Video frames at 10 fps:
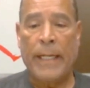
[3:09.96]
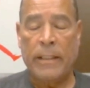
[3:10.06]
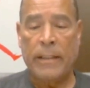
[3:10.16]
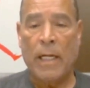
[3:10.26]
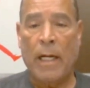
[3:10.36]

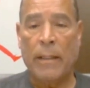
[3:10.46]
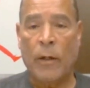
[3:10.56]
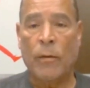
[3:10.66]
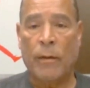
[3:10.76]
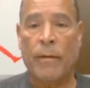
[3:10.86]
as he's gotten
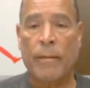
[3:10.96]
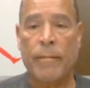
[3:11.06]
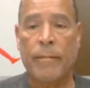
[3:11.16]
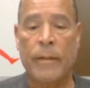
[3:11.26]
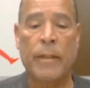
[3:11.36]

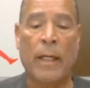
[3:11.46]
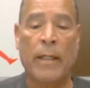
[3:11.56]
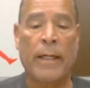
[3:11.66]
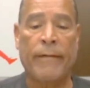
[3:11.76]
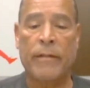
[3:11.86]
older. I mean, a
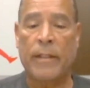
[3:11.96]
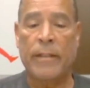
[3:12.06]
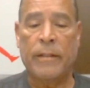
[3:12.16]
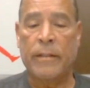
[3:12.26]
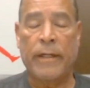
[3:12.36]
lot of that
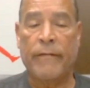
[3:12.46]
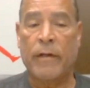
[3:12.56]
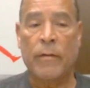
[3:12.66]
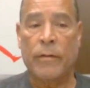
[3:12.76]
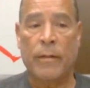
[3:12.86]
is just
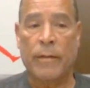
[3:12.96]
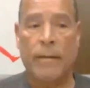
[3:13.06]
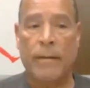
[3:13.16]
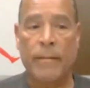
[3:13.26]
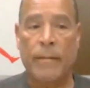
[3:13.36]
evolution.